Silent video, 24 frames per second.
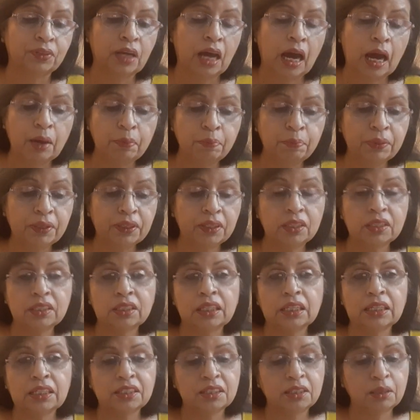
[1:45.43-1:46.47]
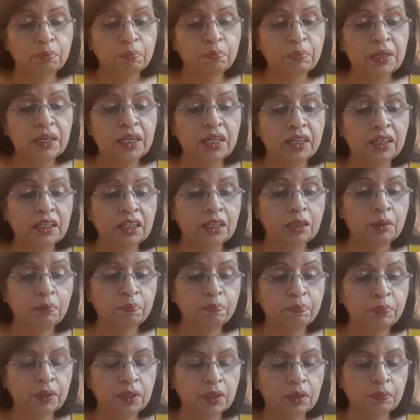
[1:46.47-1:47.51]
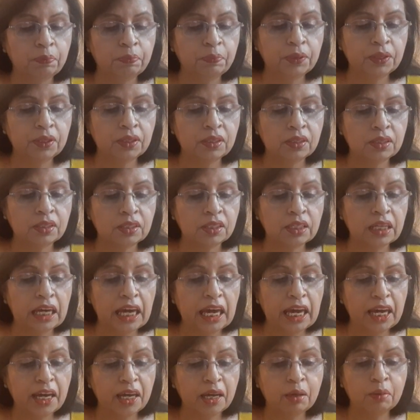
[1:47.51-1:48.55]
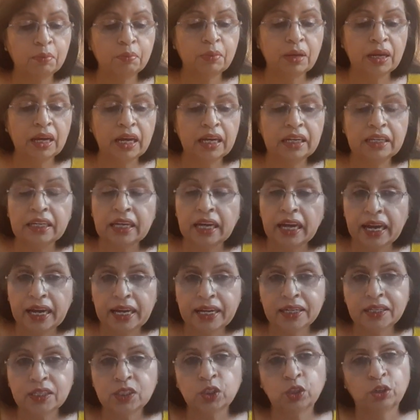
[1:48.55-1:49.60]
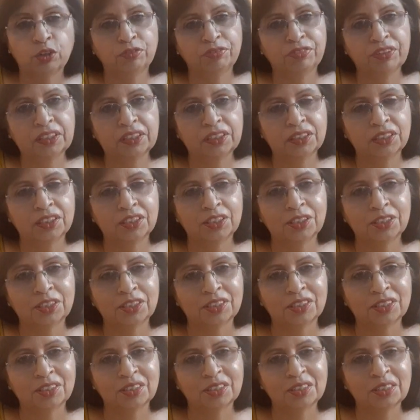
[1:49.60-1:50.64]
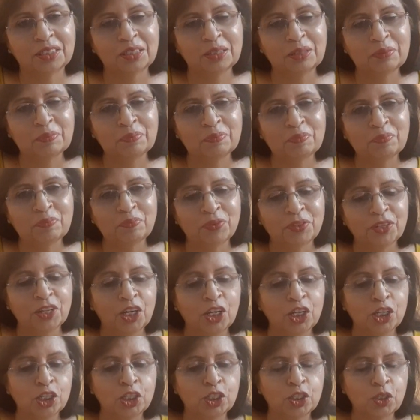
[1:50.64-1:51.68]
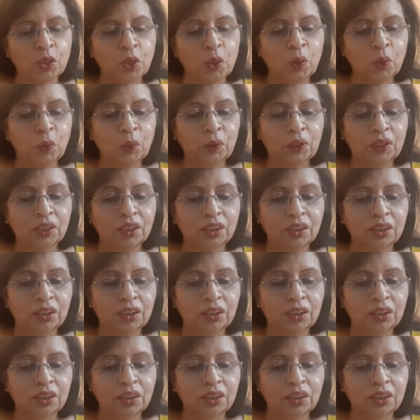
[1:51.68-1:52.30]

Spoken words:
happiness is the meaning, purpose, aim, and end of existence. So